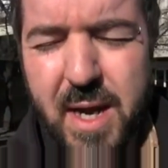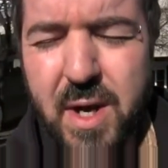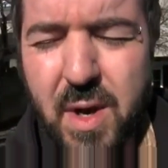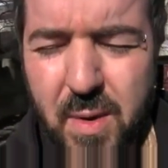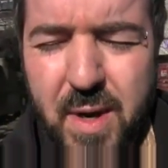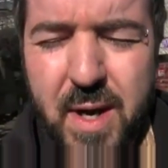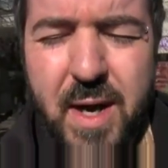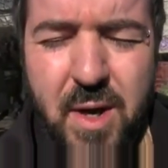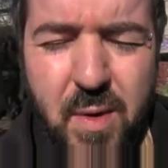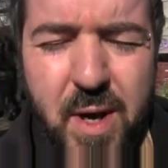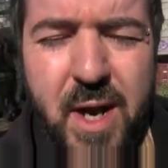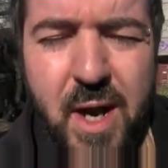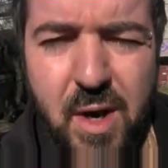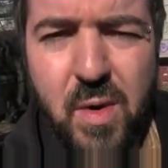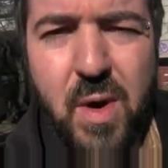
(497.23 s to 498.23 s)
I know it
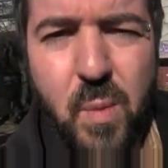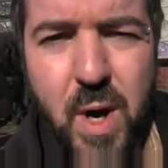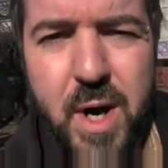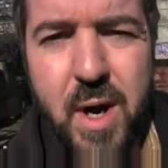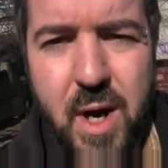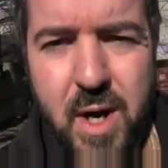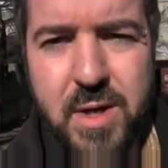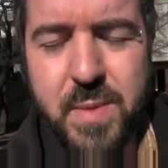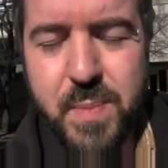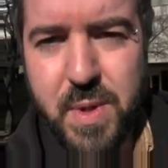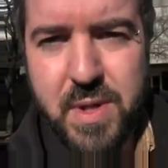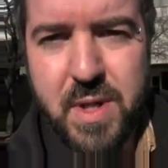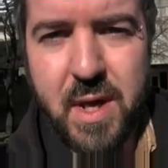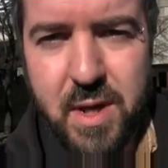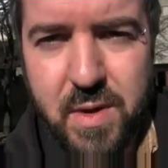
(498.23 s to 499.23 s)

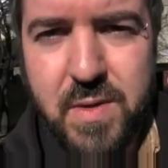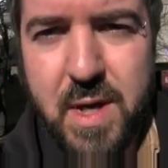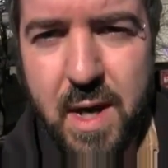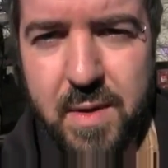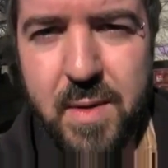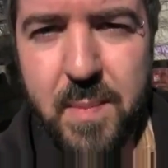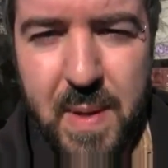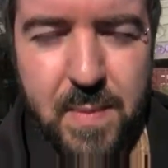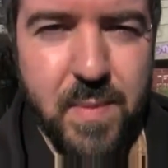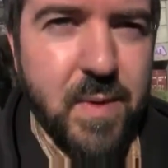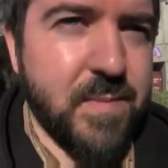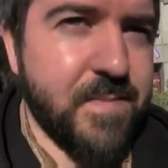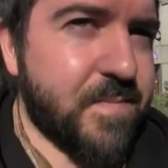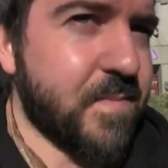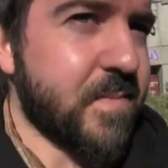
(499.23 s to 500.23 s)
100%. You tell the
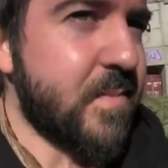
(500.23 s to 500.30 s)
people."